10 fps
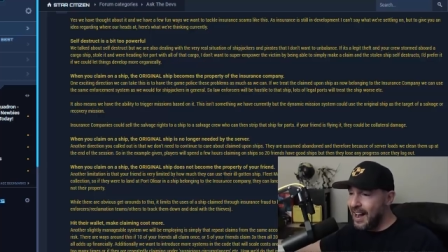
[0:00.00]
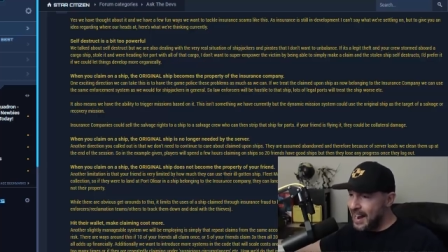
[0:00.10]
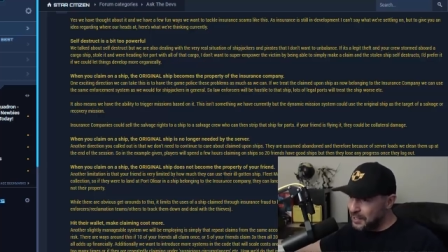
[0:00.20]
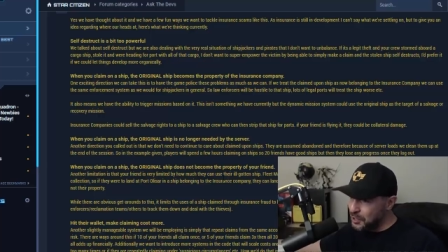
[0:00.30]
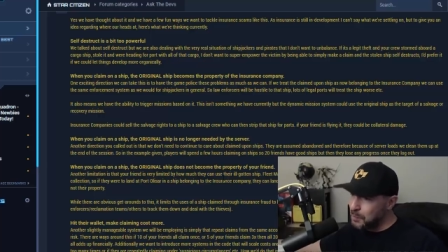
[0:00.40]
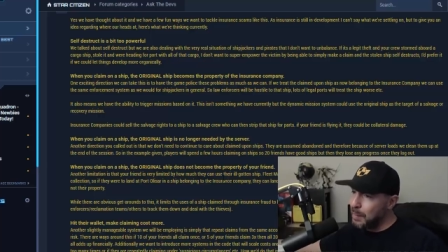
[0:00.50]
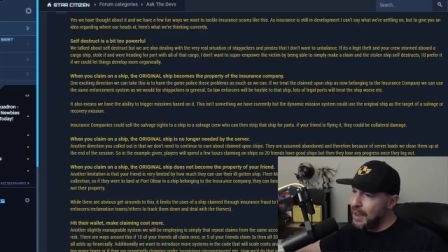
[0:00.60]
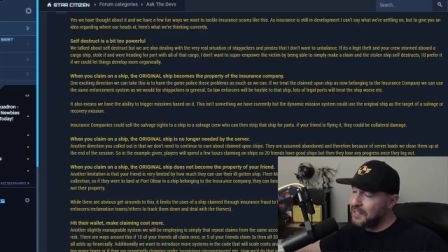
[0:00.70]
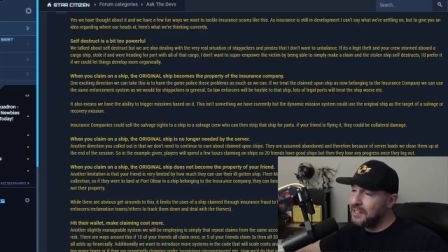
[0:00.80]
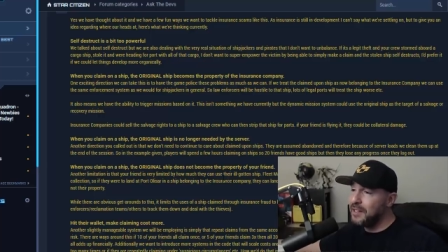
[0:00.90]
I
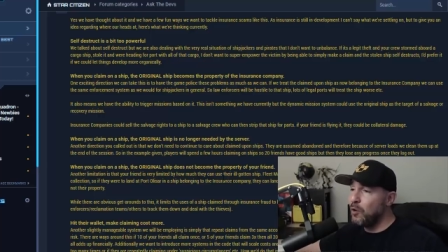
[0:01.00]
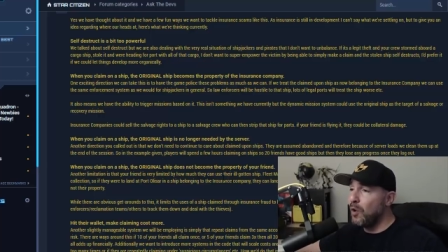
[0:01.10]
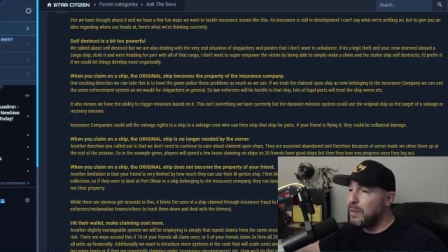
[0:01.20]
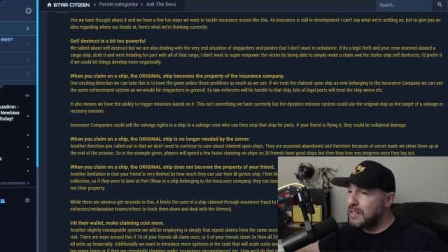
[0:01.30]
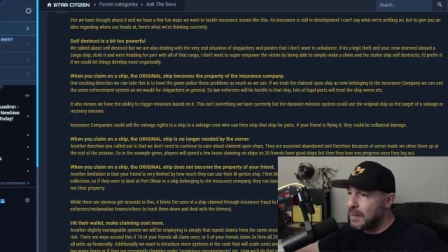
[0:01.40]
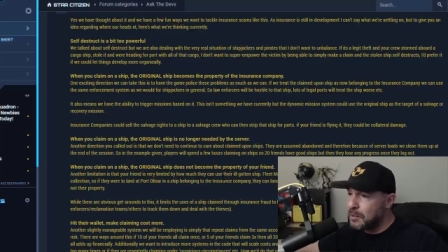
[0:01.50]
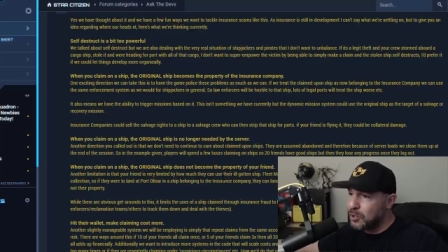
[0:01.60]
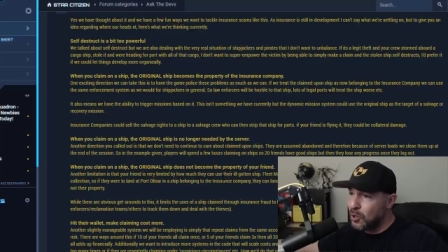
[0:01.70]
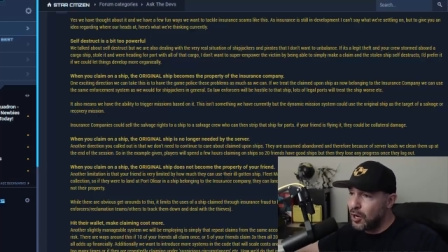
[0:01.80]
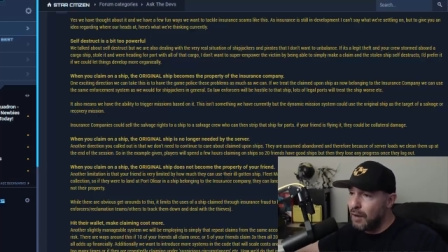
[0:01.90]
suspect there will be some
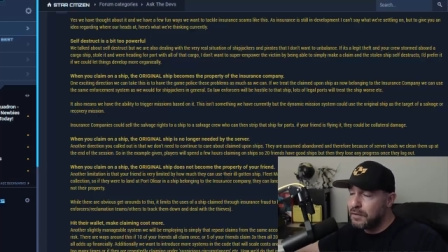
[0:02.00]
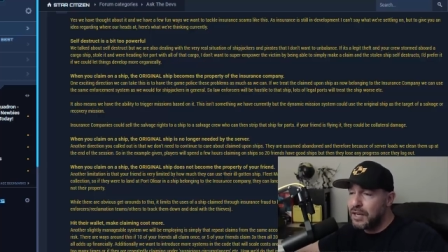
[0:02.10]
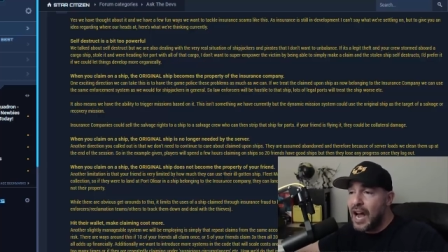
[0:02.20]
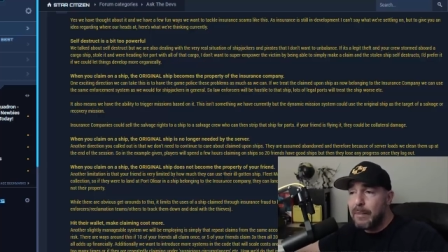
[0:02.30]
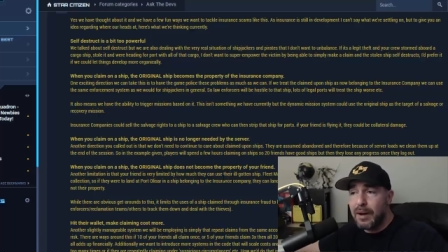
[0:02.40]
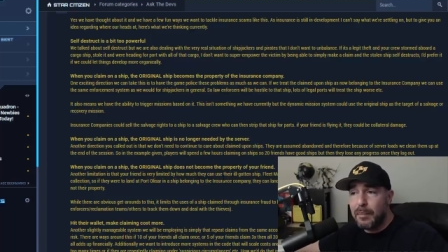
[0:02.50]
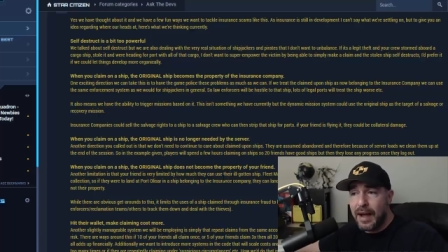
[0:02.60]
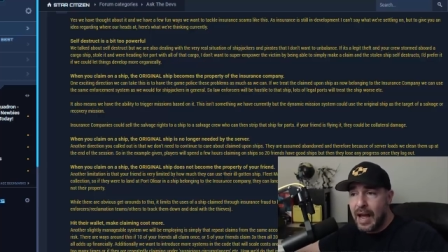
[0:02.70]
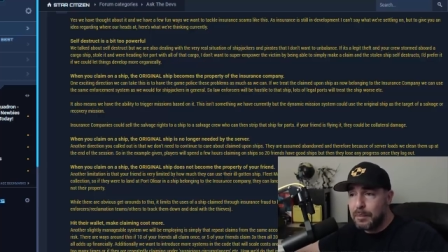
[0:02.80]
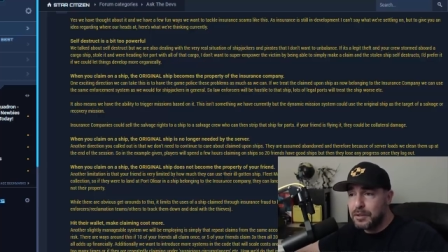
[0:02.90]
sort of timer,
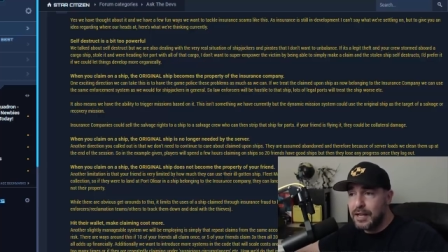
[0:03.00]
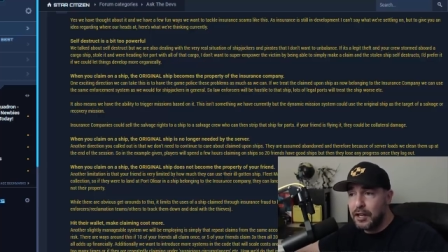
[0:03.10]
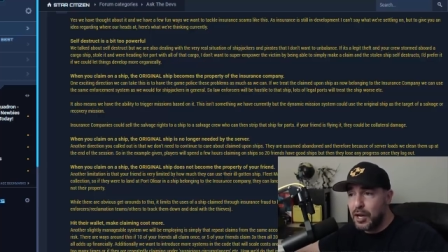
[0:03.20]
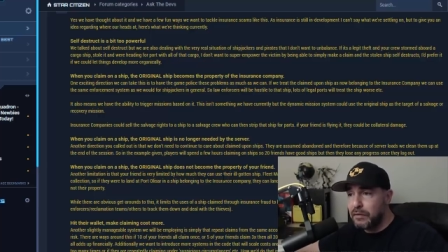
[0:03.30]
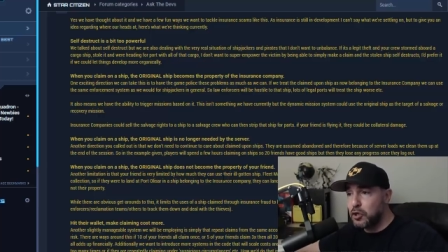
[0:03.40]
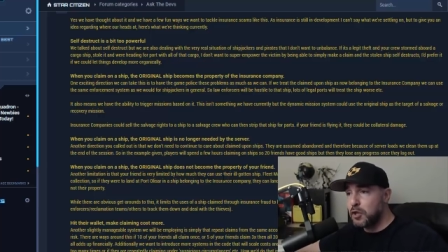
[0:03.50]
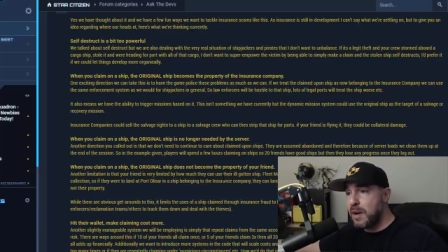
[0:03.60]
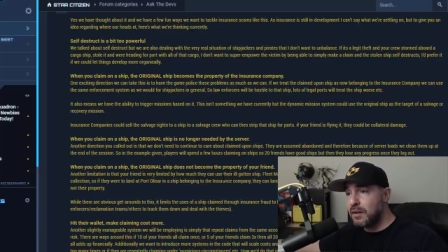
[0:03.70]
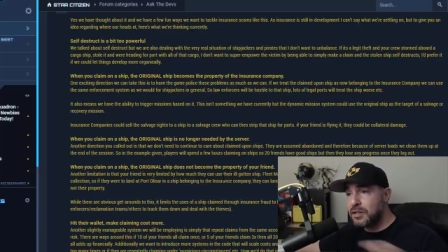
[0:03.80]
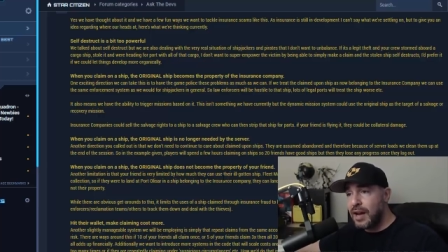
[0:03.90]
perhaps saying you have a certain
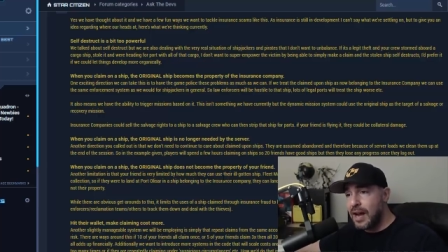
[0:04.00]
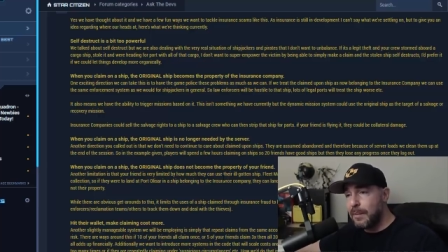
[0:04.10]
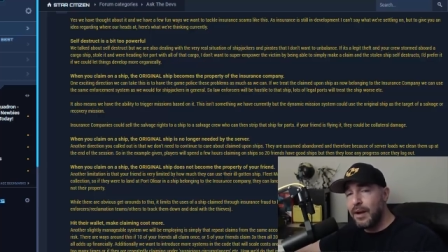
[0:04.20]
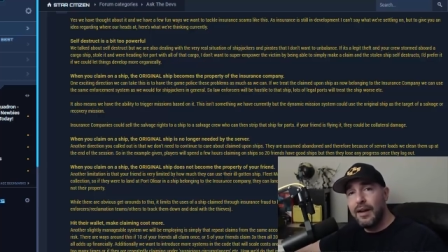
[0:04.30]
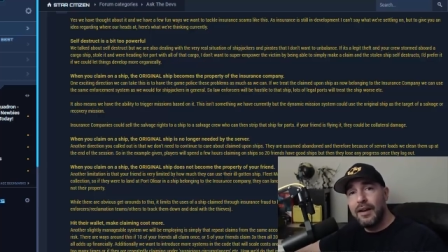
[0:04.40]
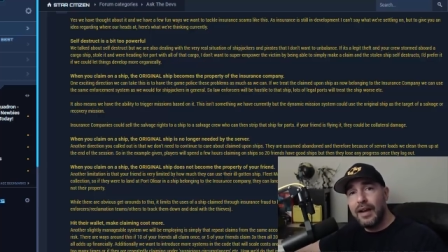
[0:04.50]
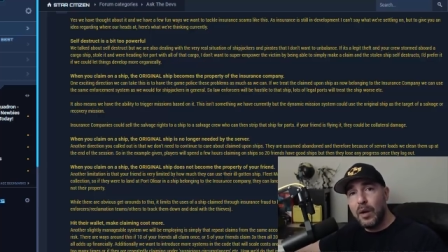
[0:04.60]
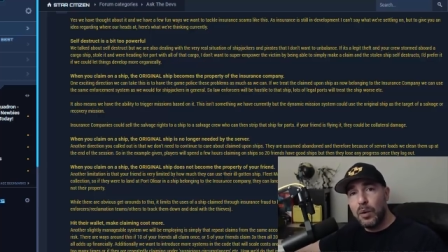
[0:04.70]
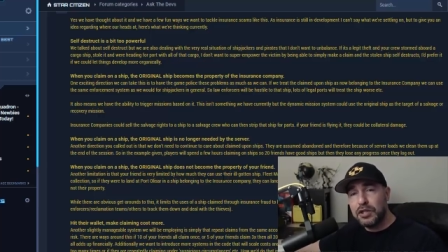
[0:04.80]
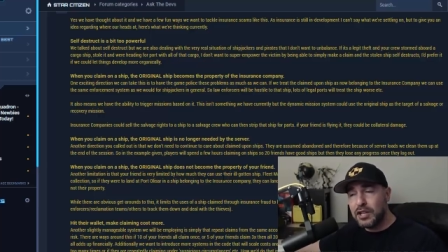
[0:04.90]
amount of time
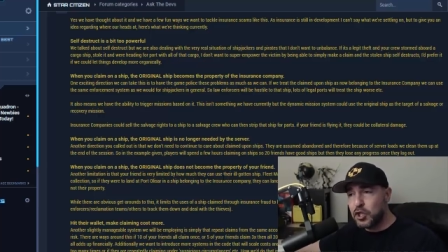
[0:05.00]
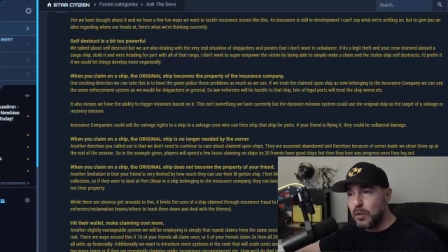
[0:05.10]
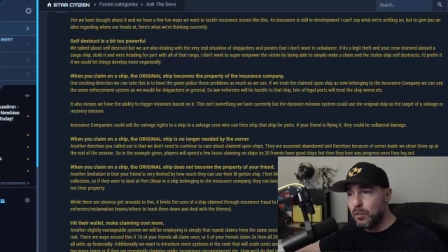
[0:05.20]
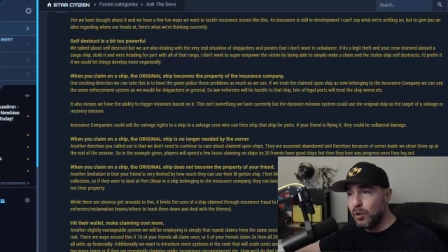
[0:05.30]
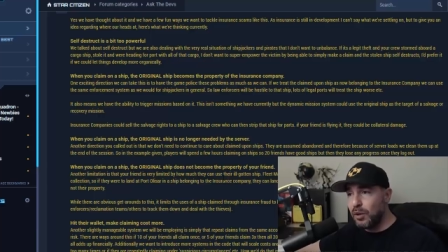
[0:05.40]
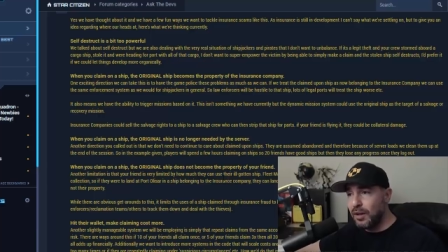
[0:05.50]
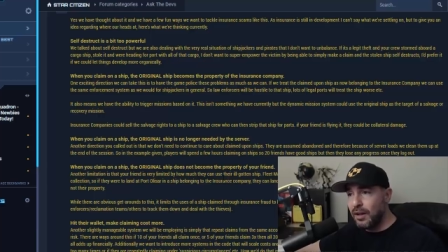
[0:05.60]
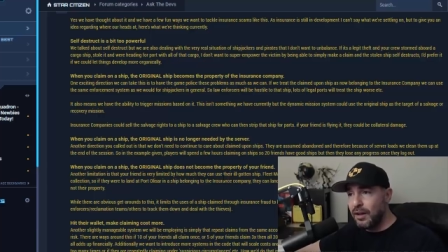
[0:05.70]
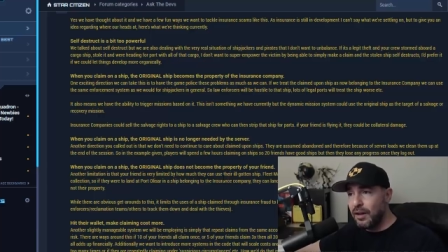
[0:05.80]
in which that ship will